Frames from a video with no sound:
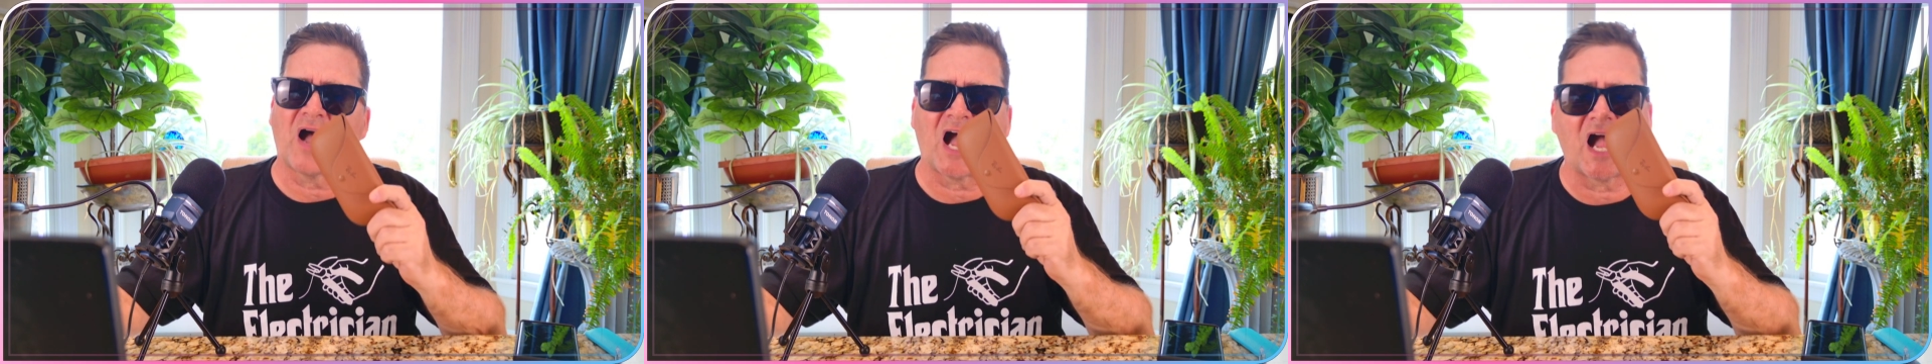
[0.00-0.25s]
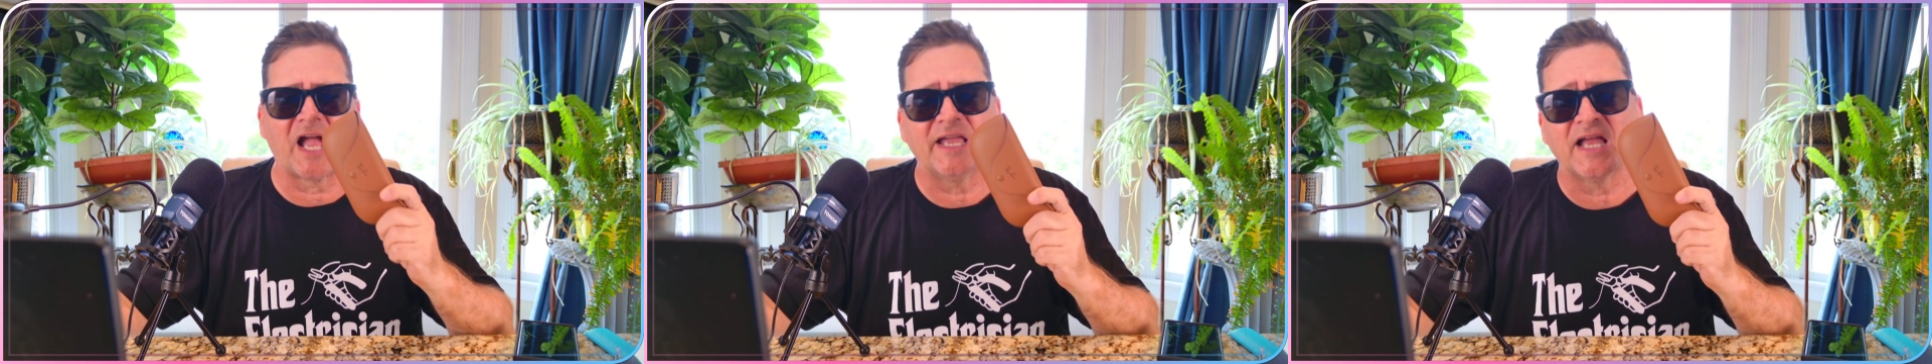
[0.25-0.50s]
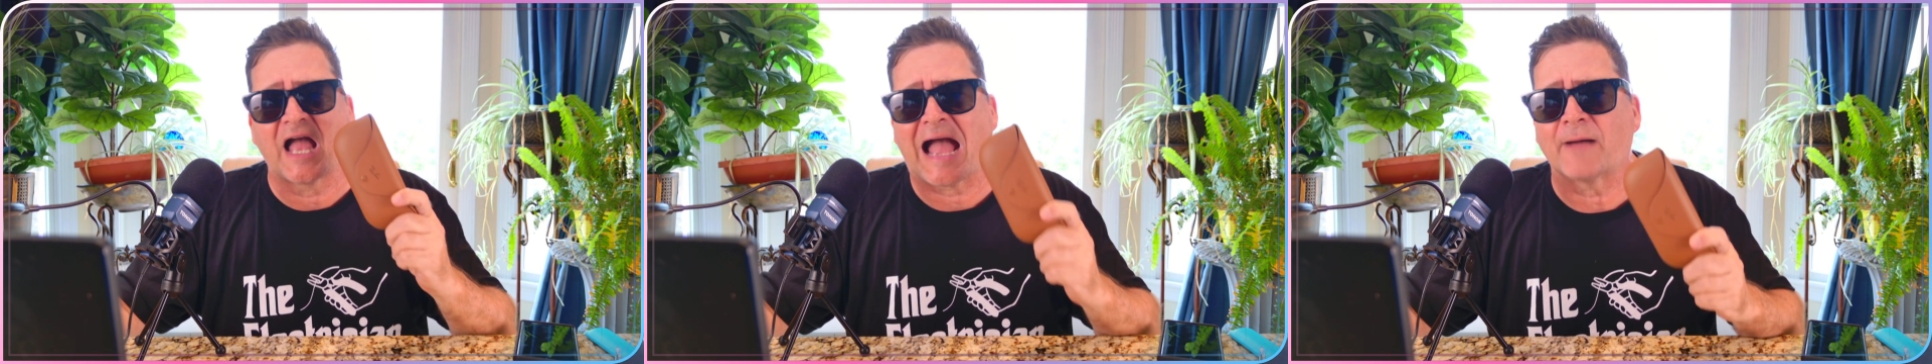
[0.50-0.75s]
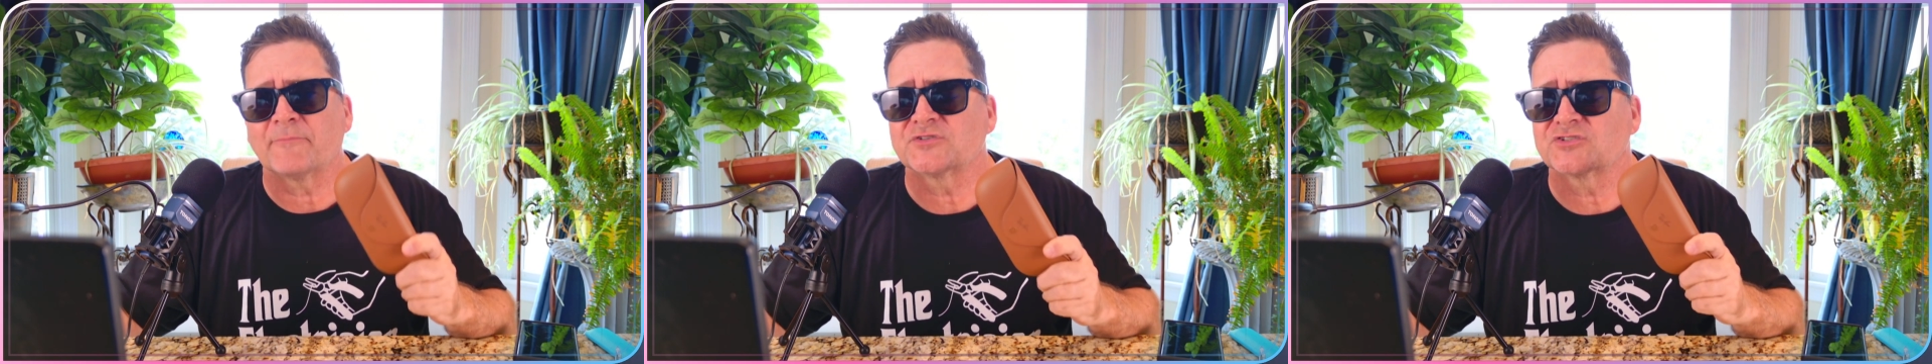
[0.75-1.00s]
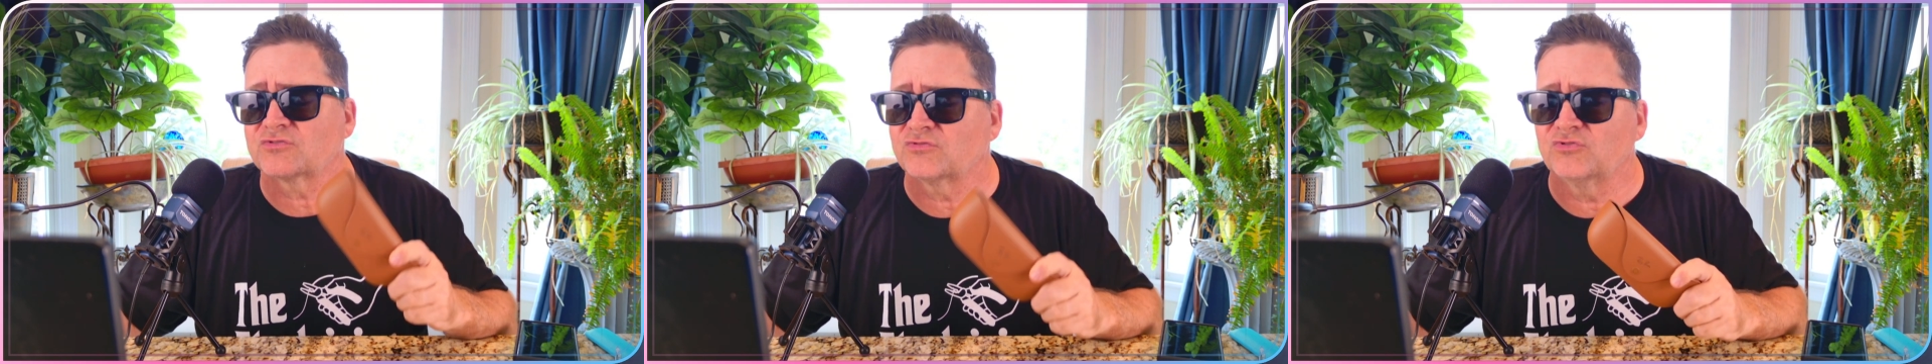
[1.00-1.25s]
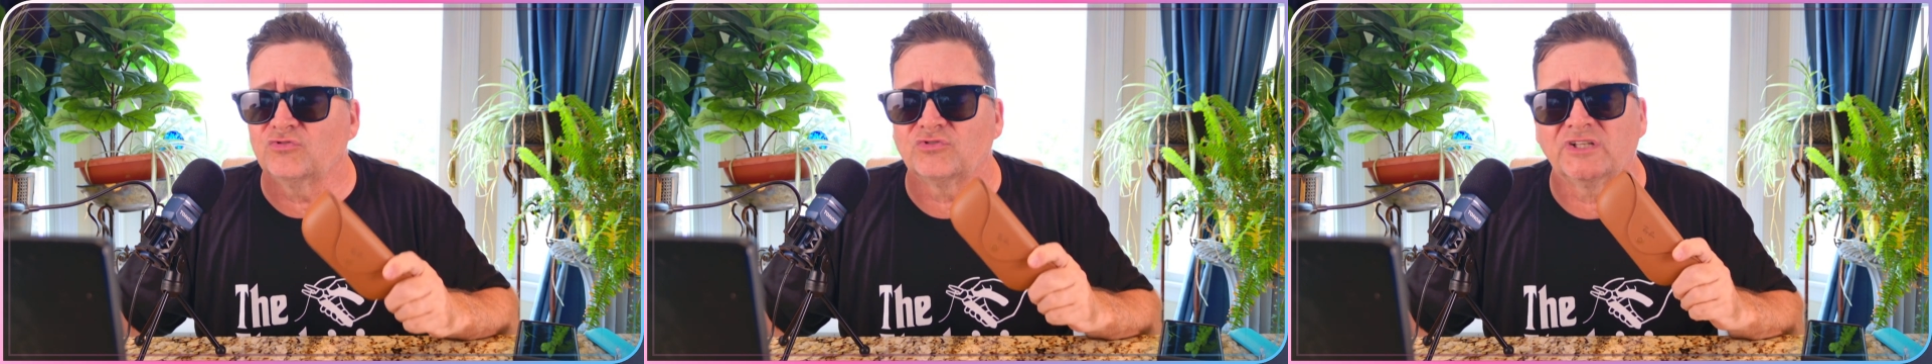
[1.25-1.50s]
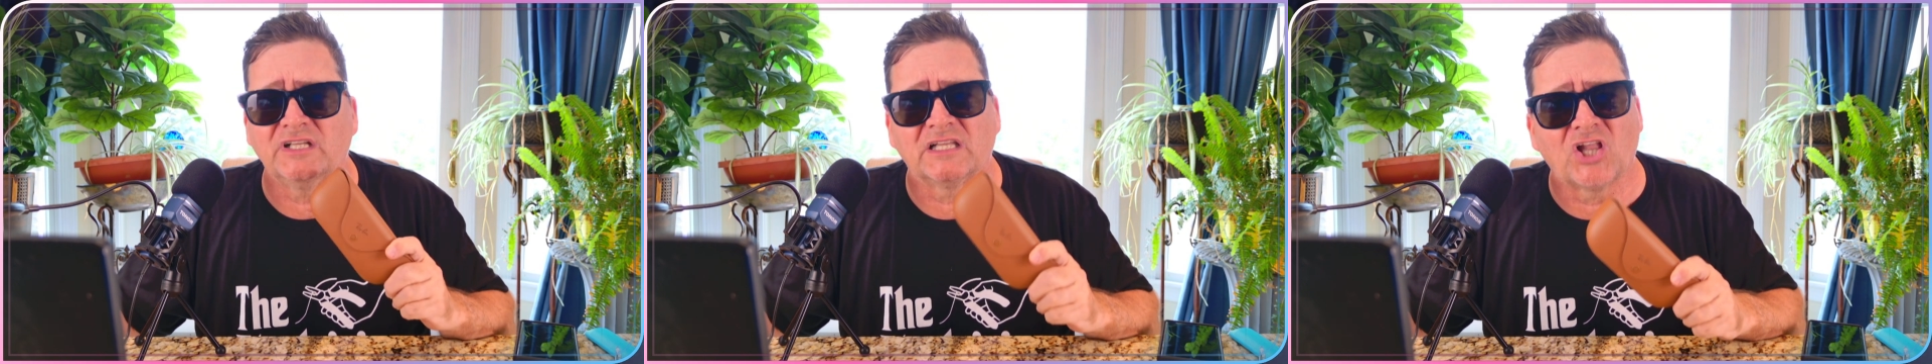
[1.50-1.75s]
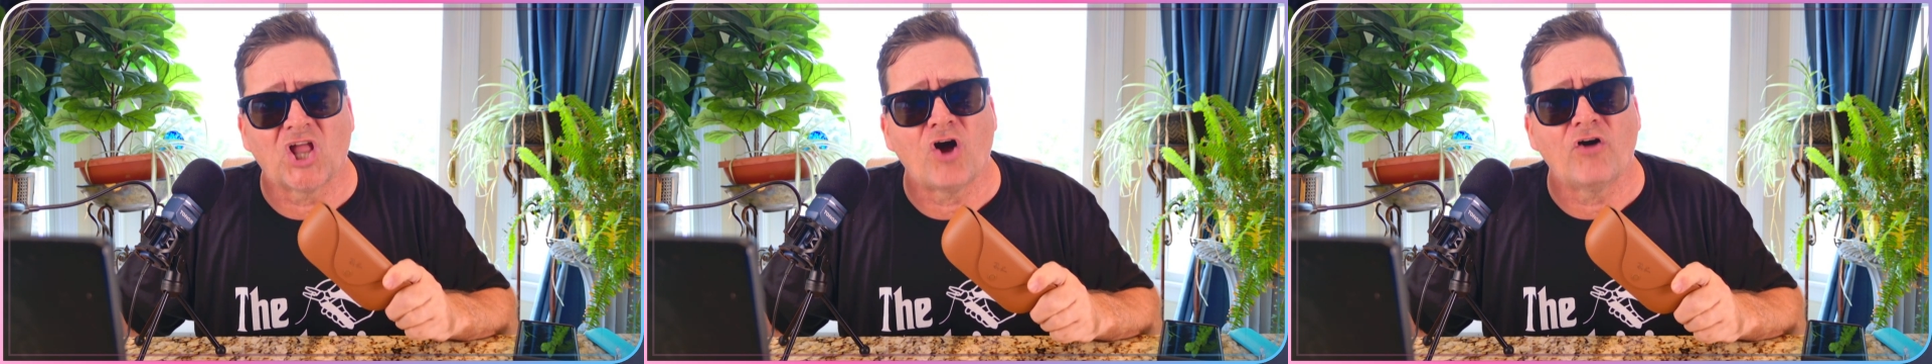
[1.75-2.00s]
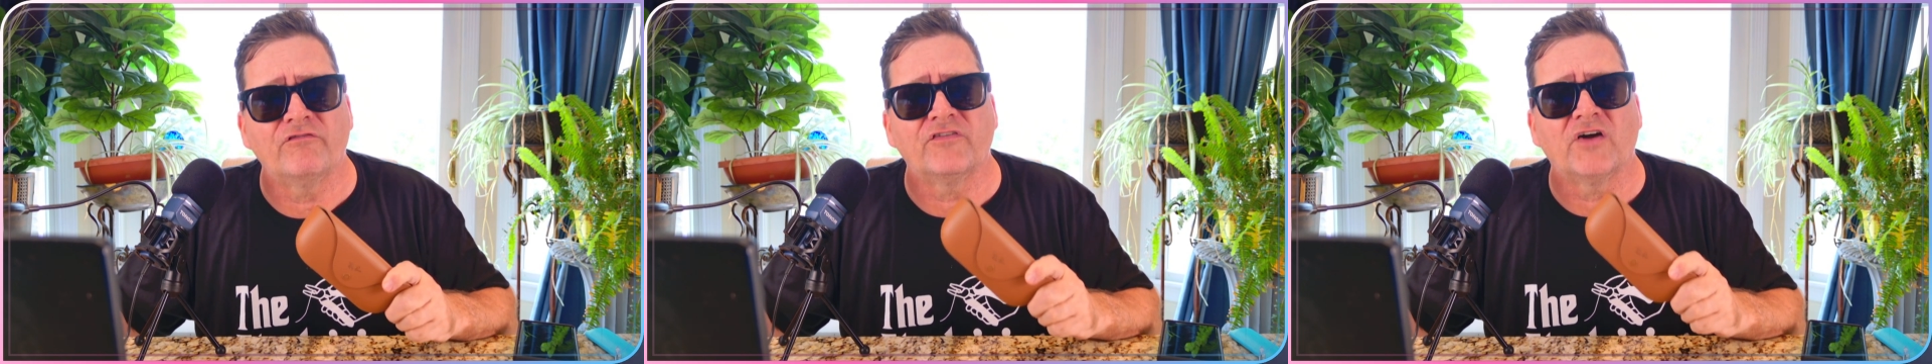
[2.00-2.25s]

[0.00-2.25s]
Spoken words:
I absolutely love